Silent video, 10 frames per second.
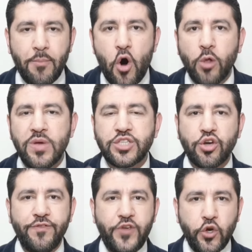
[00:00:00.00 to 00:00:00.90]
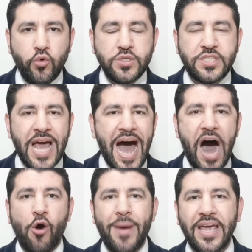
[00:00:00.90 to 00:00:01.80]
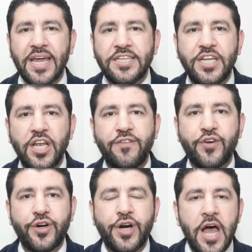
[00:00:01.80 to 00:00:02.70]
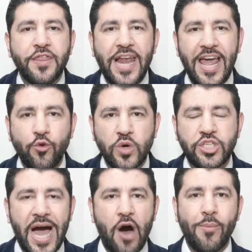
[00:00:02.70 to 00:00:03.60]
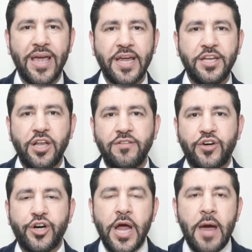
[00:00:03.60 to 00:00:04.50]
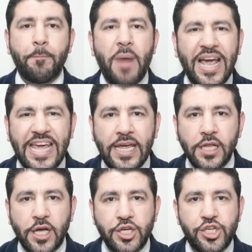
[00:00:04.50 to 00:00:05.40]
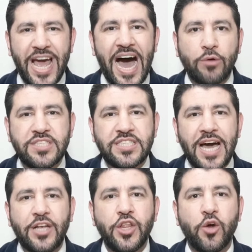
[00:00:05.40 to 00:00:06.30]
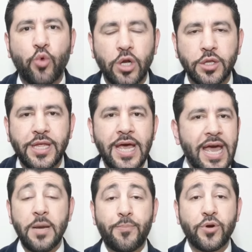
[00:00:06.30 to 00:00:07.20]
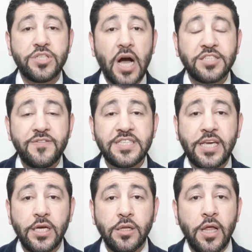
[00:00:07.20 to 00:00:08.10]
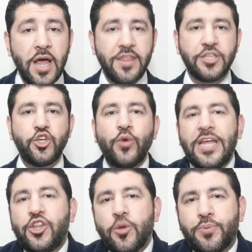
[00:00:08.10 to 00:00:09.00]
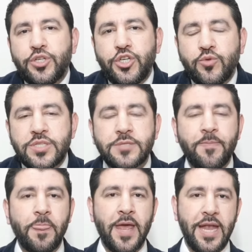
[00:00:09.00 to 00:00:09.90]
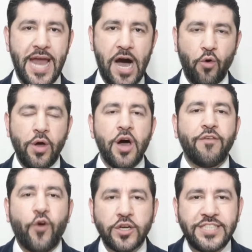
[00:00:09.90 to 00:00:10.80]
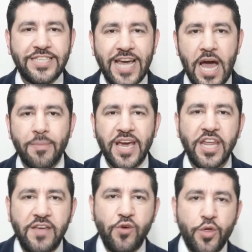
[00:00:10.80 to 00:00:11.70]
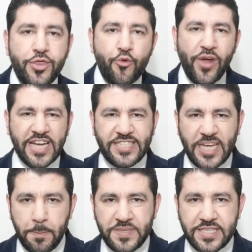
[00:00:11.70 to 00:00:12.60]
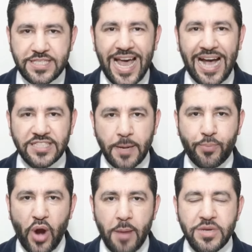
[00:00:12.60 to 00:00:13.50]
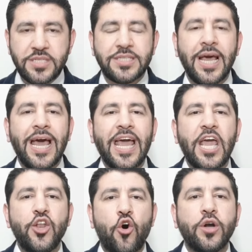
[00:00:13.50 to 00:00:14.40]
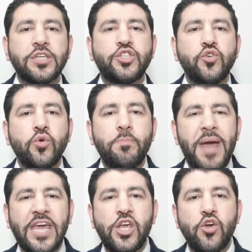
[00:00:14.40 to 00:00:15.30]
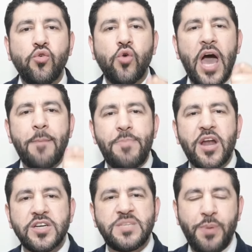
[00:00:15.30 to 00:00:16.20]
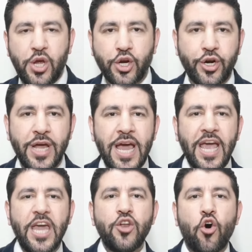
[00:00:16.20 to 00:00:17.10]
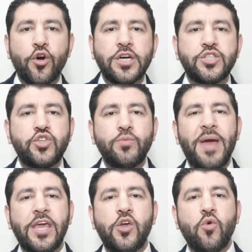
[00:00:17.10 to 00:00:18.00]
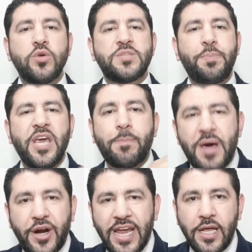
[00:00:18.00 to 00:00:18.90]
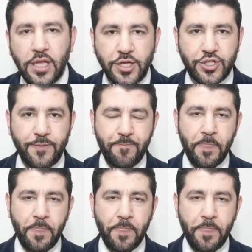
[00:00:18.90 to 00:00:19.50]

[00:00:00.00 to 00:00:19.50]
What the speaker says: I'm always confused. How am I going to deliver the language? How am I going to deliver my English outside to the world? It's a productive skill that you need to produce. Now, for today, I'm going to give you 3 tips, as I promised, in order to make you a better speaker, in order to make you speak better English.